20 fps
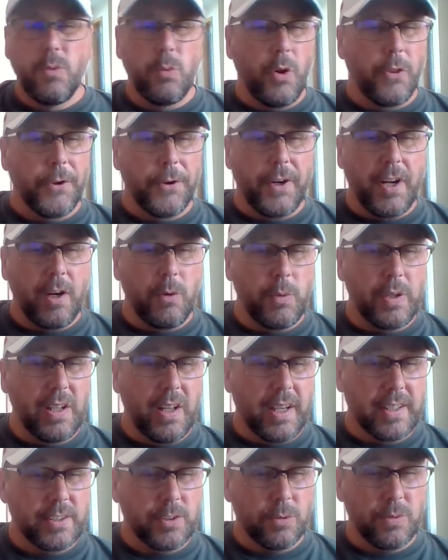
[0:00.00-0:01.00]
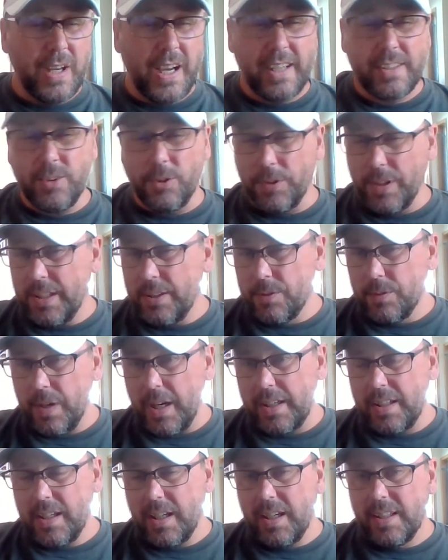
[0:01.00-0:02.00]
whether or not we like direct or
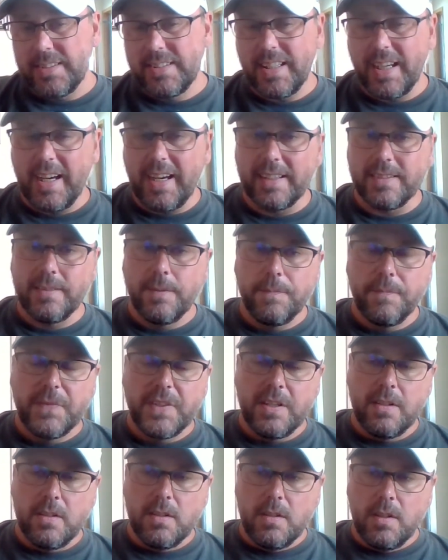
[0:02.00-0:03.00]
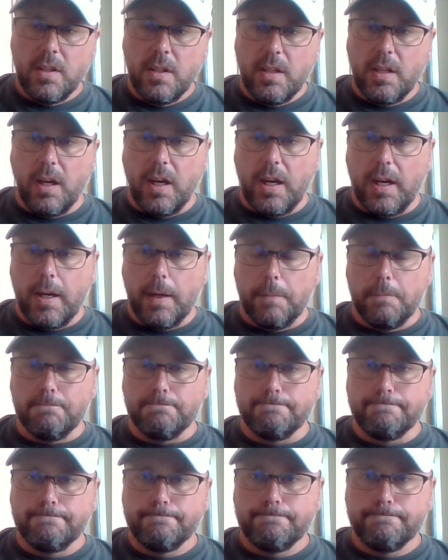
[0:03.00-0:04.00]
indirect contact,
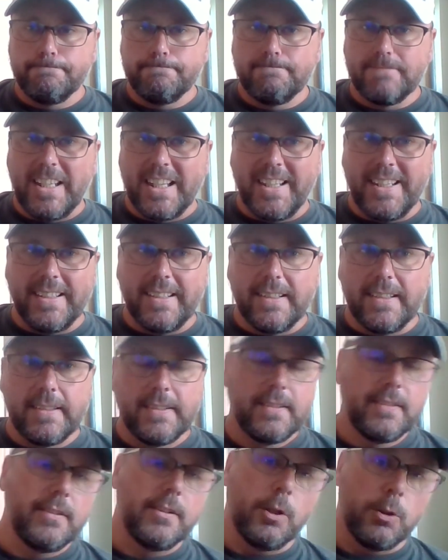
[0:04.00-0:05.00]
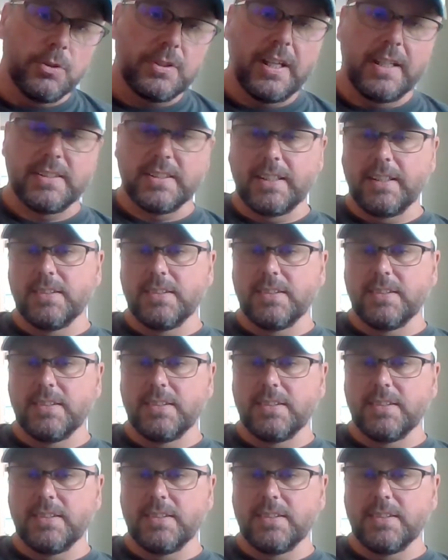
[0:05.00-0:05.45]
and those kinds of